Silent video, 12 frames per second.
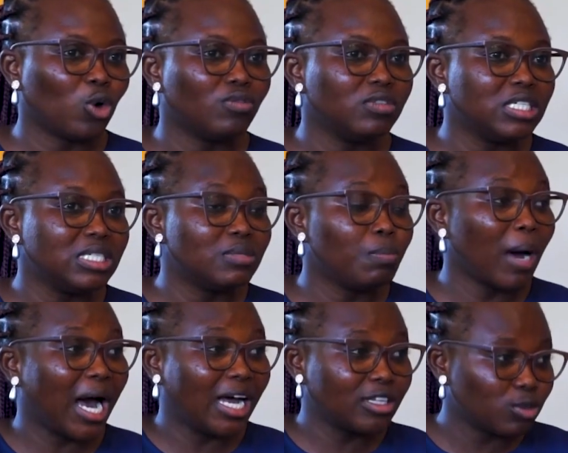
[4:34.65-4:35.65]
of these
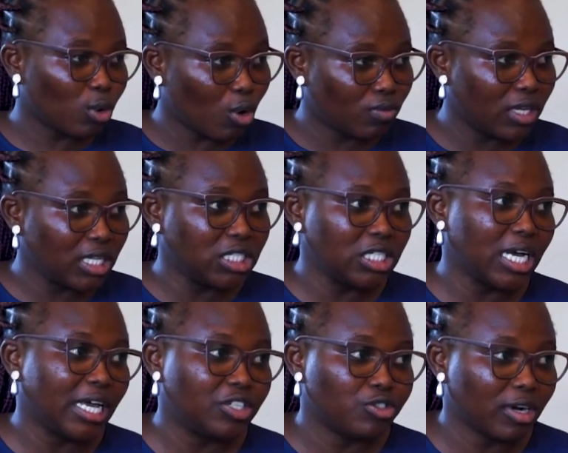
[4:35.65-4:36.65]
parts of the
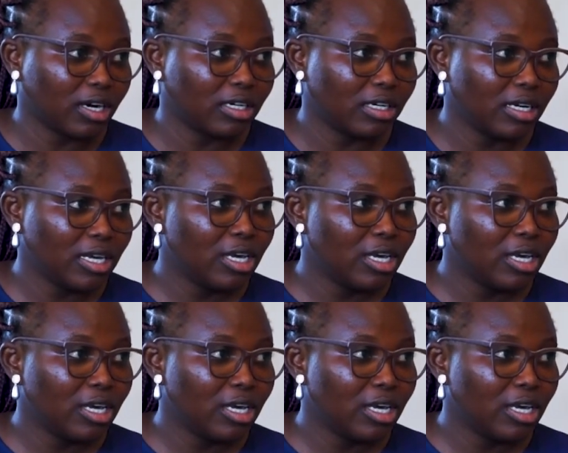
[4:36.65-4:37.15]
GI tract.